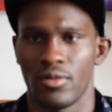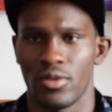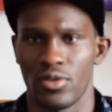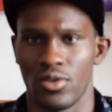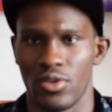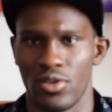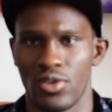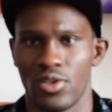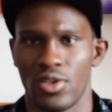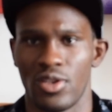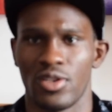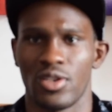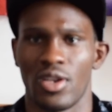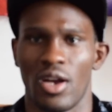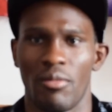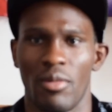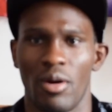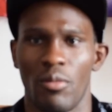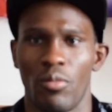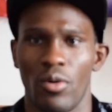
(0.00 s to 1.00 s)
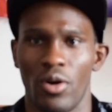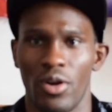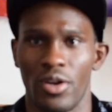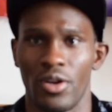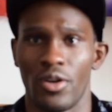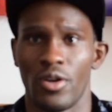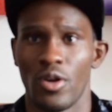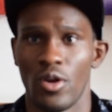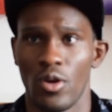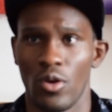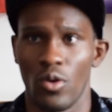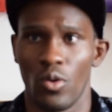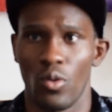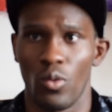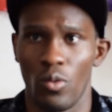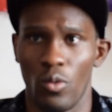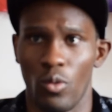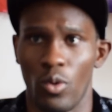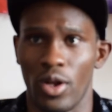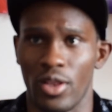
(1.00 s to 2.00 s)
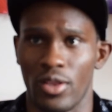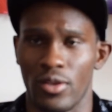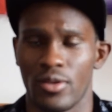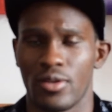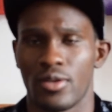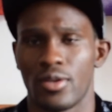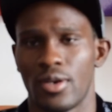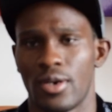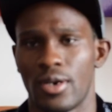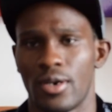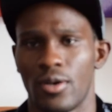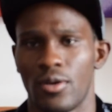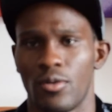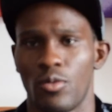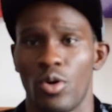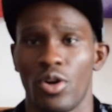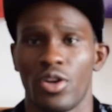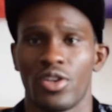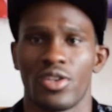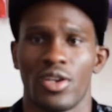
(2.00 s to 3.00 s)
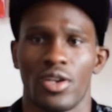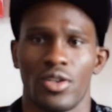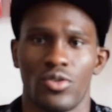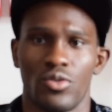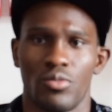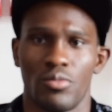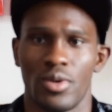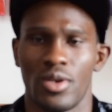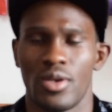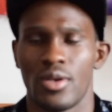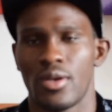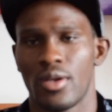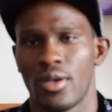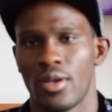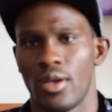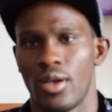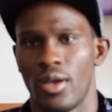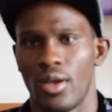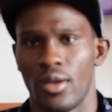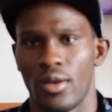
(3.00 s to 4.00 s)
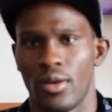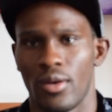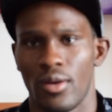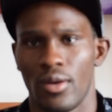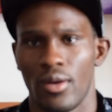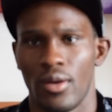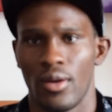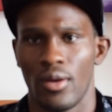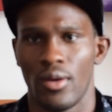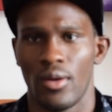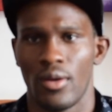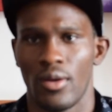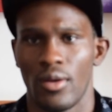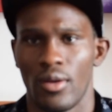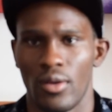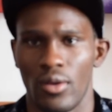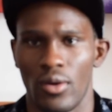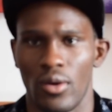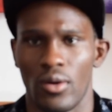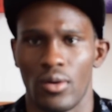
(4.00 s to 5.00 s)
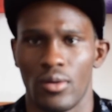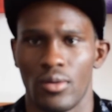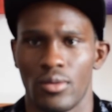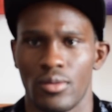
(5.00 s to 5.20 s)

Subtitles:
just sees how my body works out to be, and yeah.